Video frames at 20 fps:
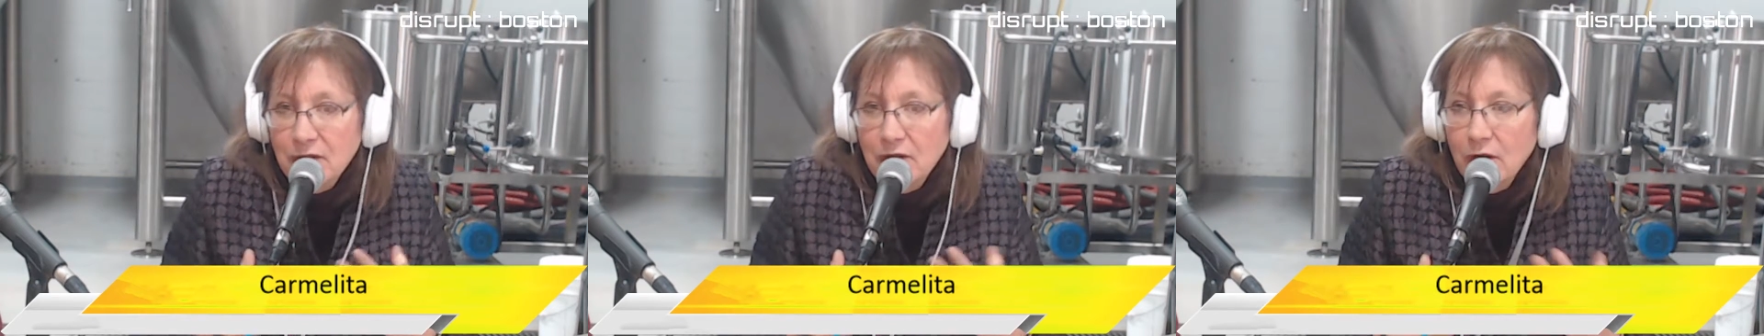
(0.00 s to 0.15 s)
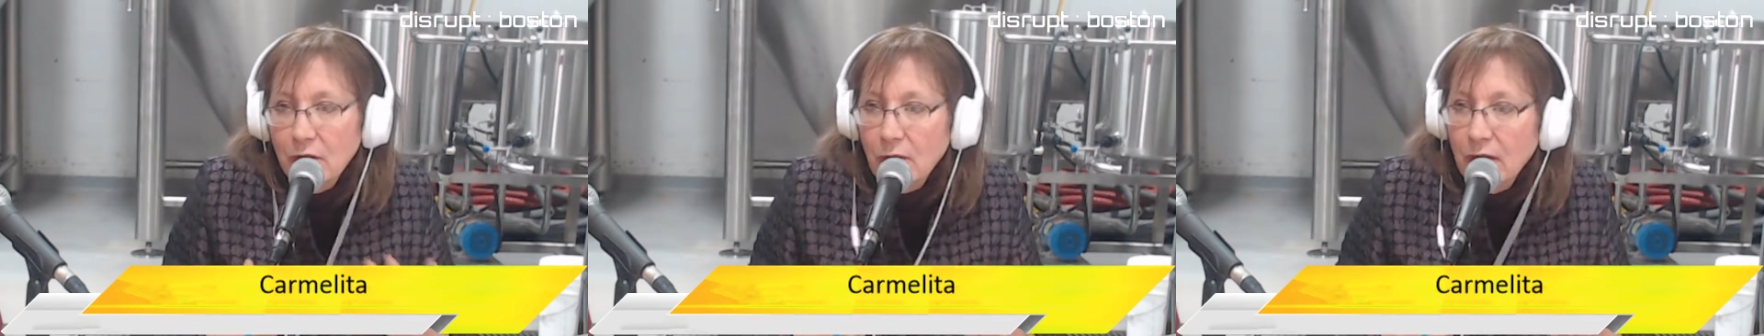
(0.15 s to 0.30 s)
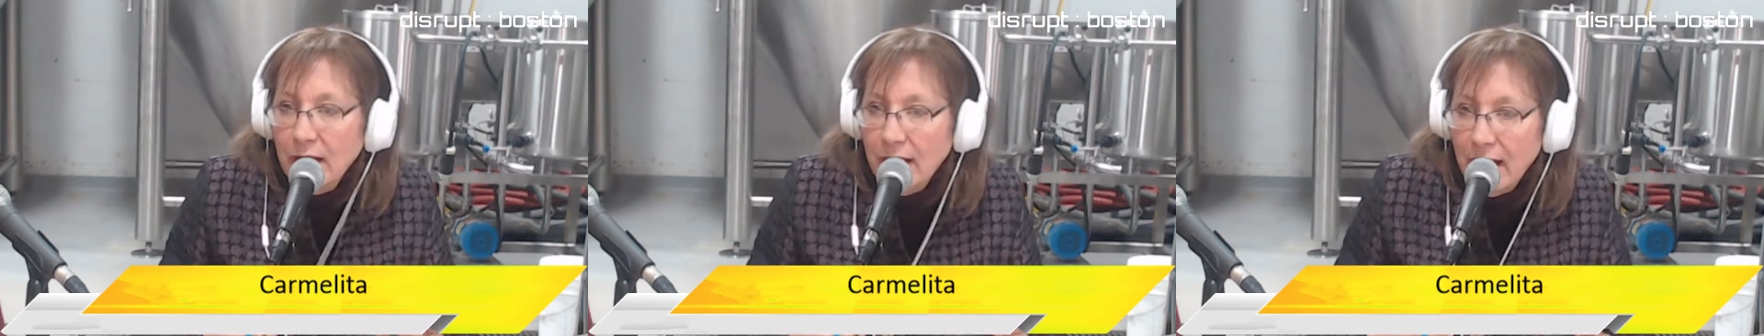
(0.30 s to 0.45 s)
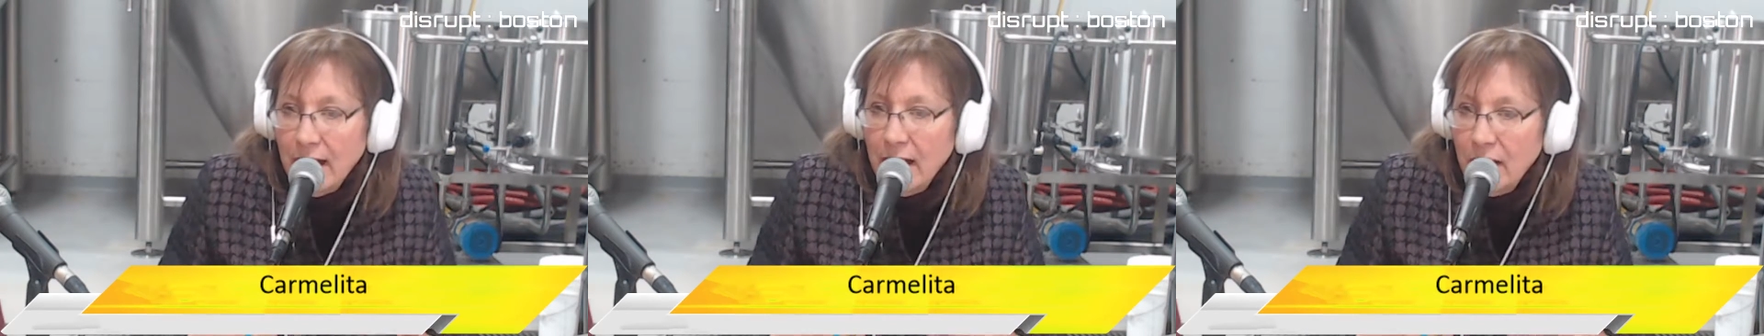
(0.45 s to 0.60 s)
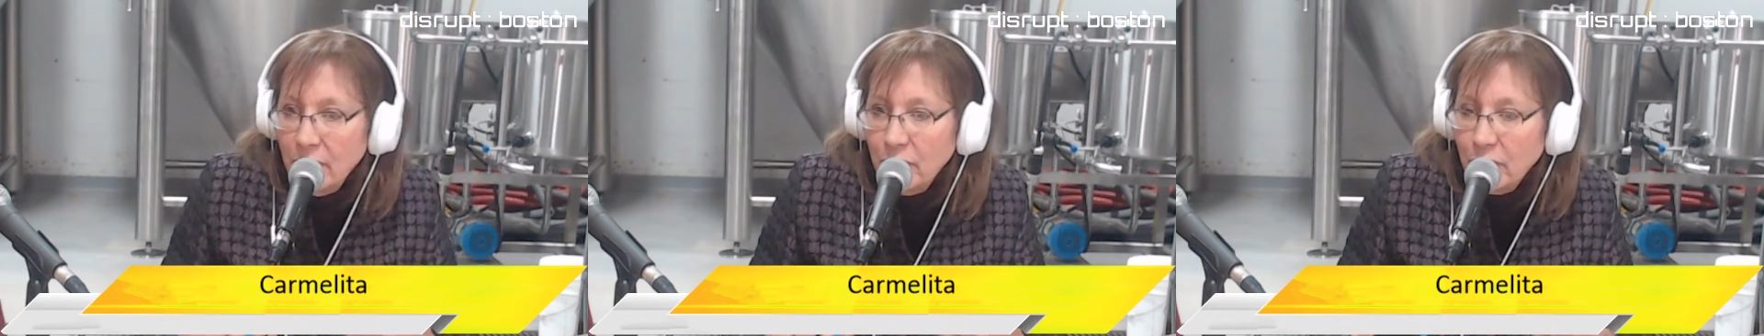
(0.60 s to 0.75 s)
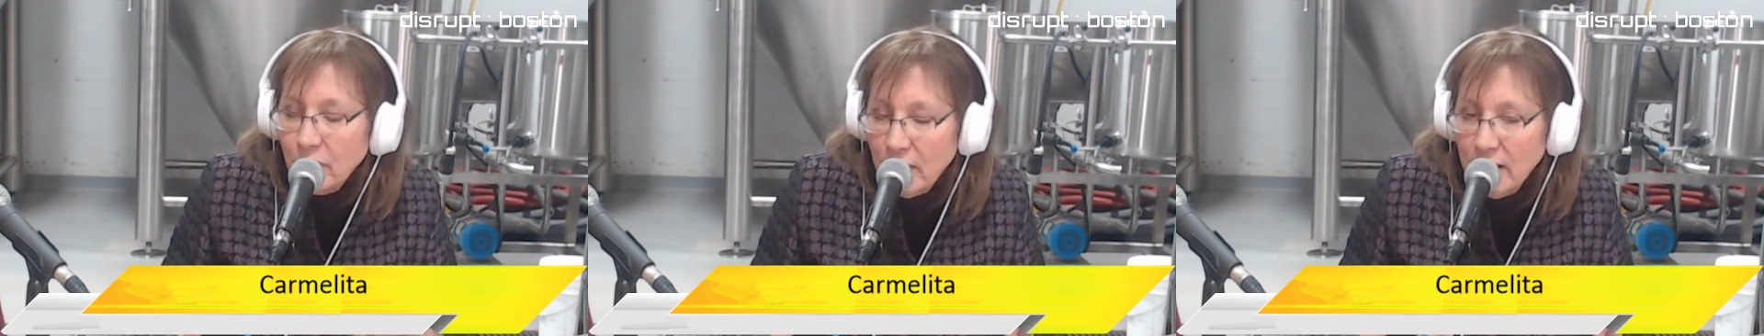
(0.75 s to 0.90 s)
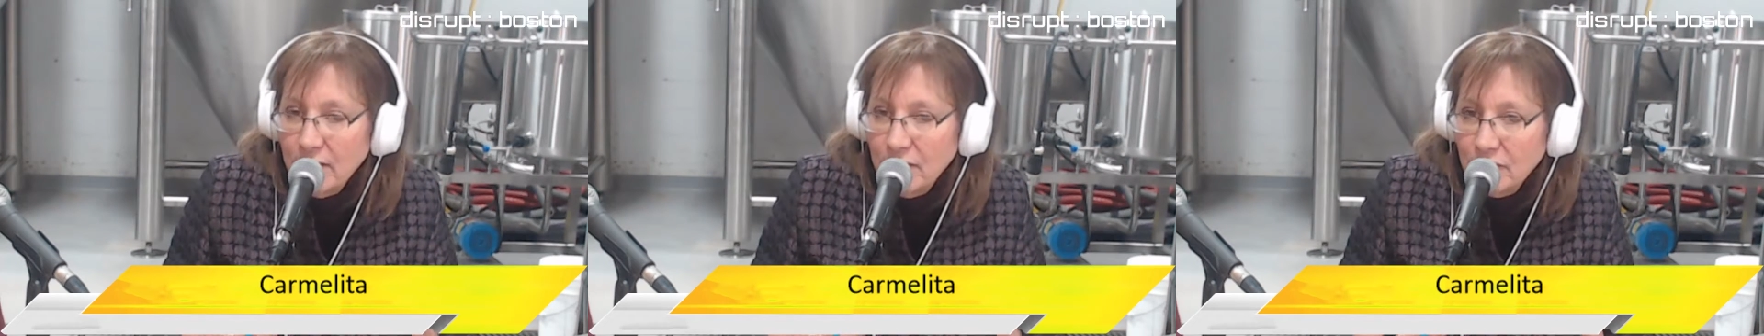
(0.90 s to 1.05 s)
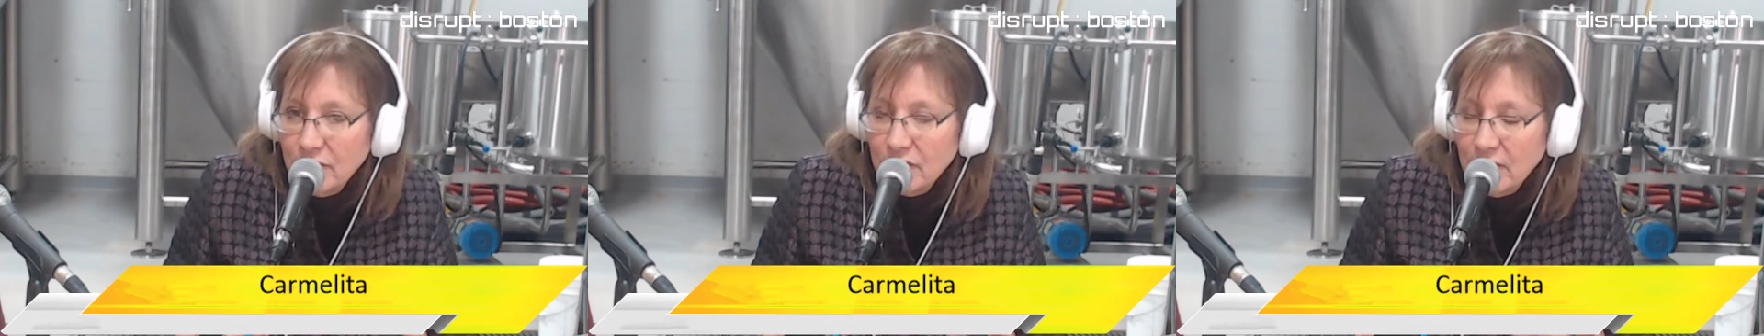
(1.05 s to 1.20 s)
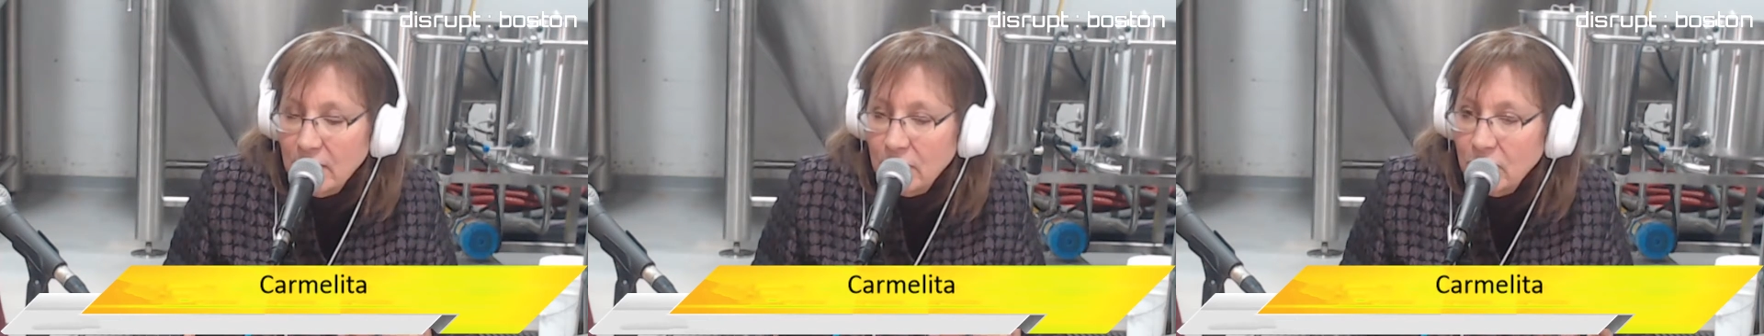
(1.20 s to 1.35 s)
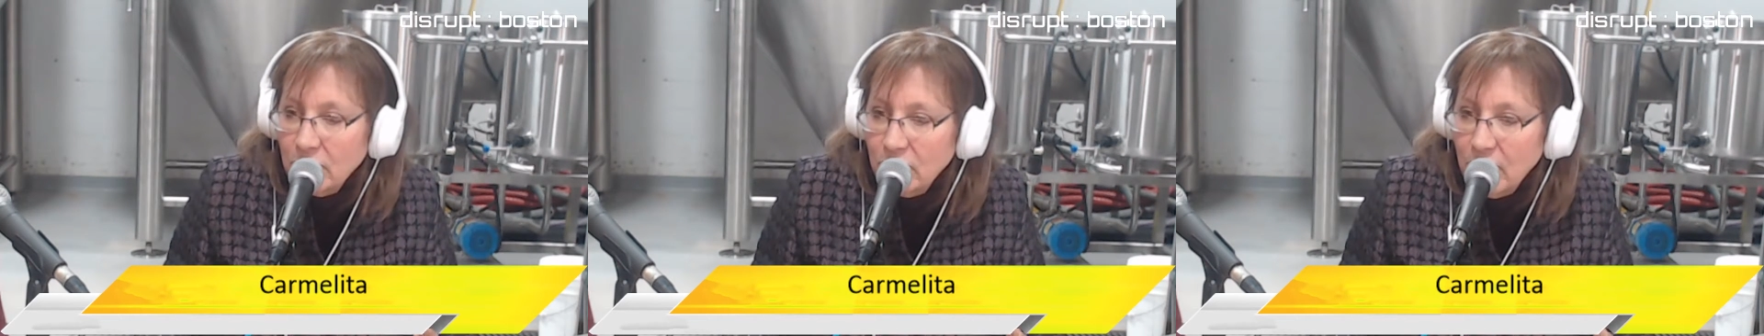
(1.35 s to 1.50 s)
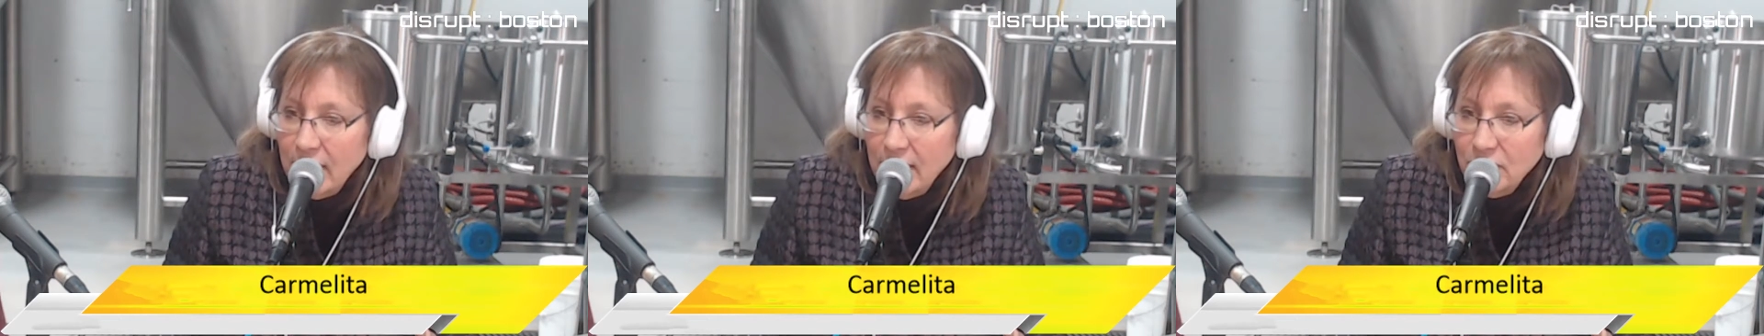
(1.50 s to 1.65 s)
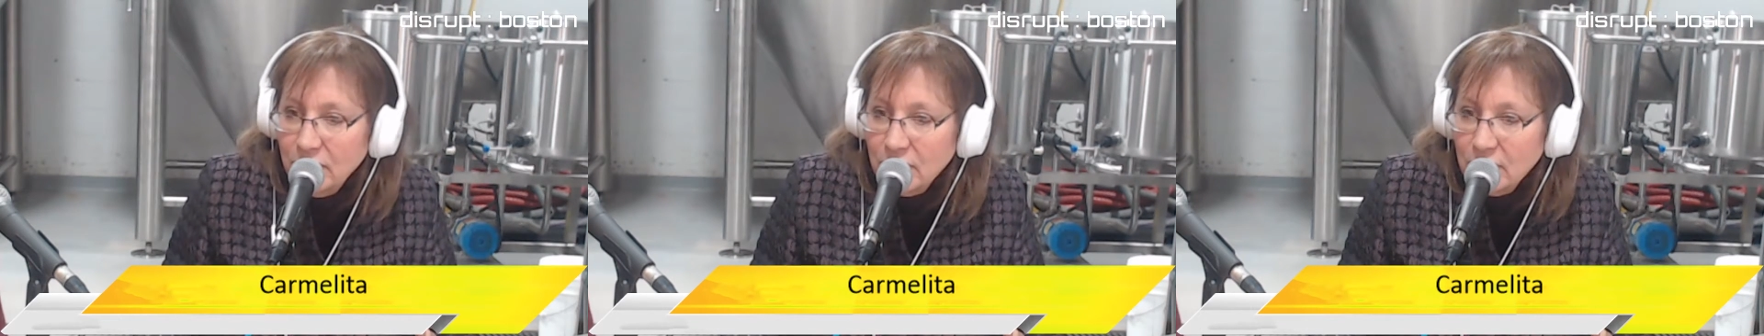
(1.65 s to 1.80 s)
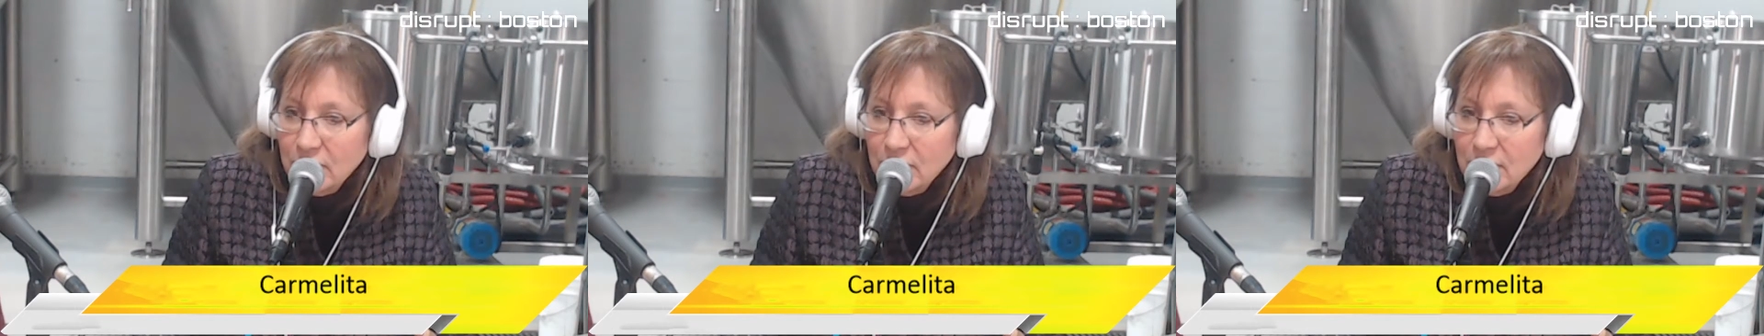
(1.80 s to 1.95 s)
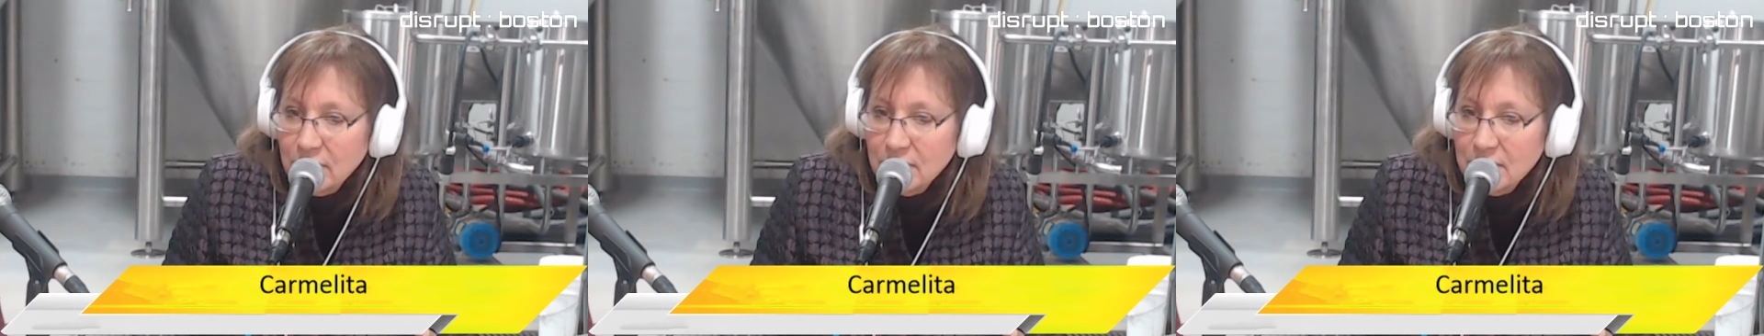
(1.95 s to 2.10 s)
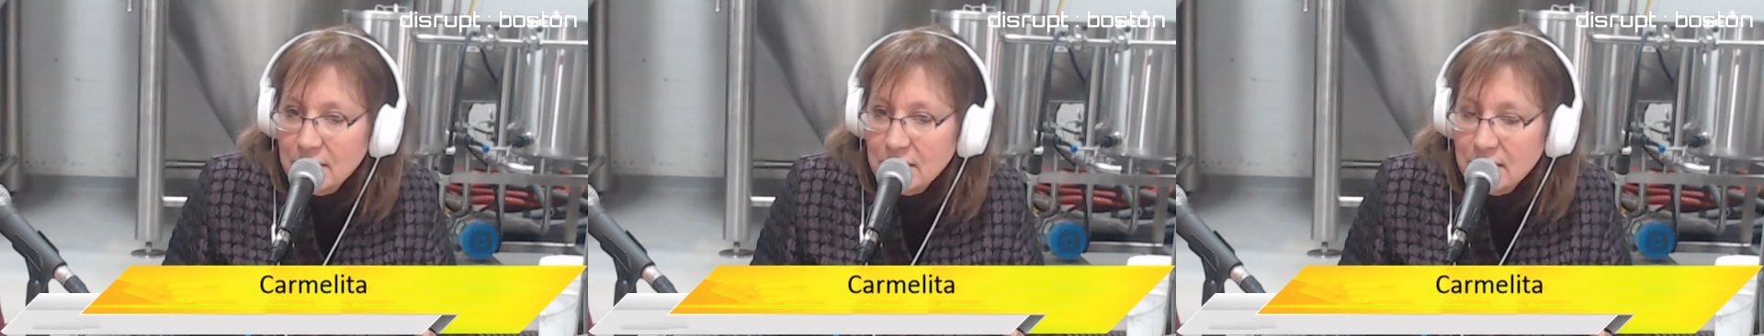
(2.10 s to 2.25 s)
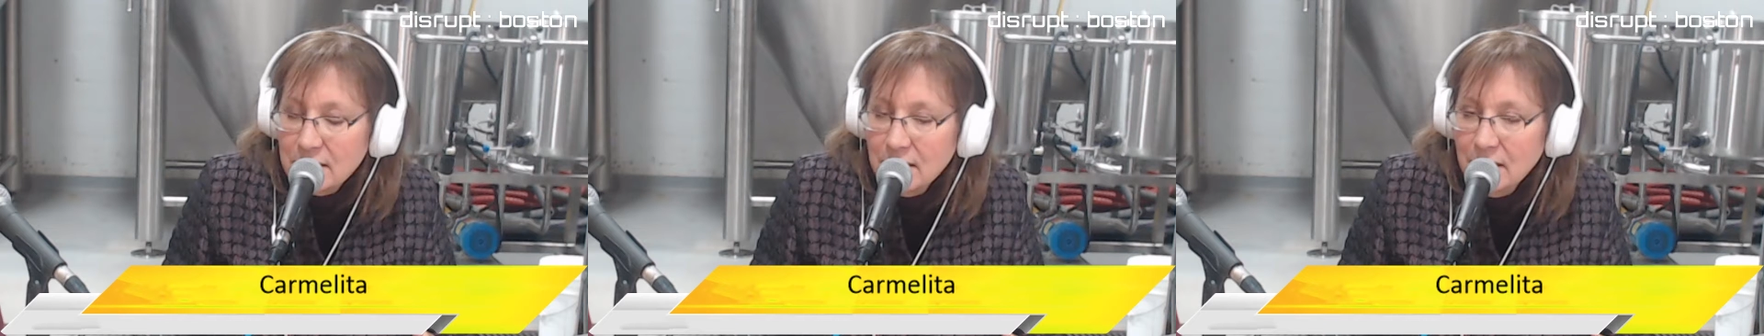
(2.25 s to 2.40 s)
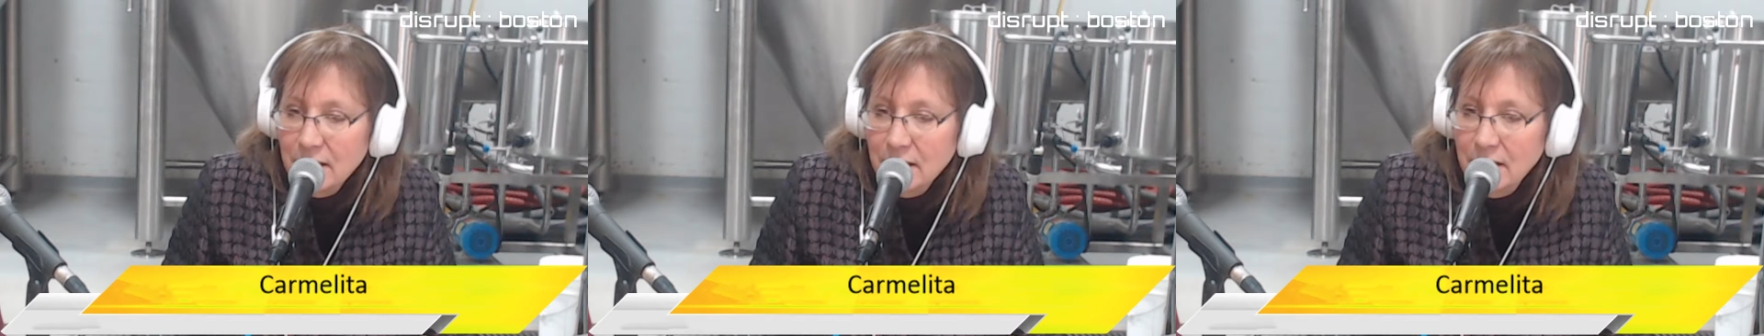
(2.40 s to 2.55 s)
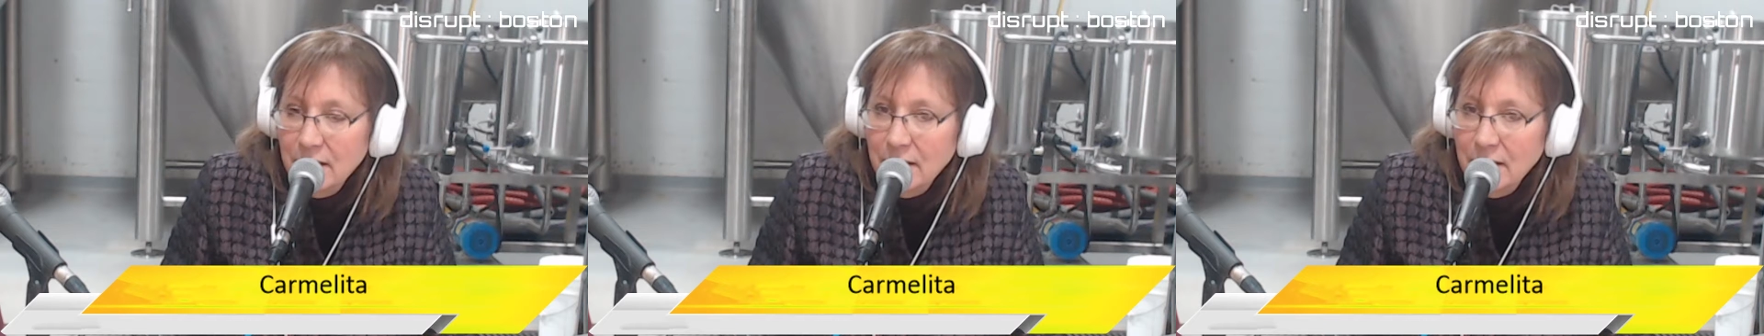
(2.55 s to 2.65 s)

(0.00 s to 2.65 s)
I have friends that are renters,